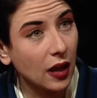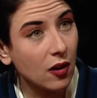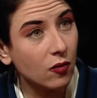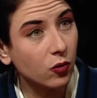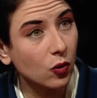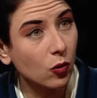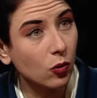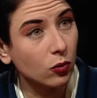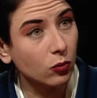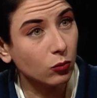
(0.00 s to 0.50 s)

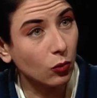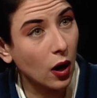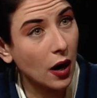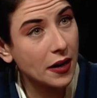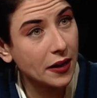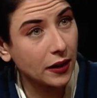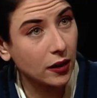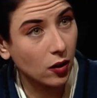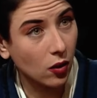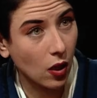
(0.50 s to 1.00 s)
level
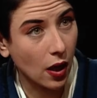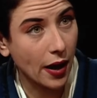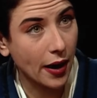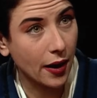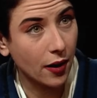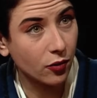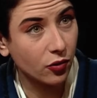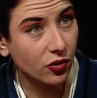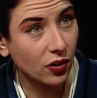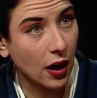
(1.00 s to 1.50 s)
writing
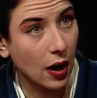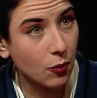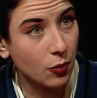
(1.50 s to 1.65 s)
class.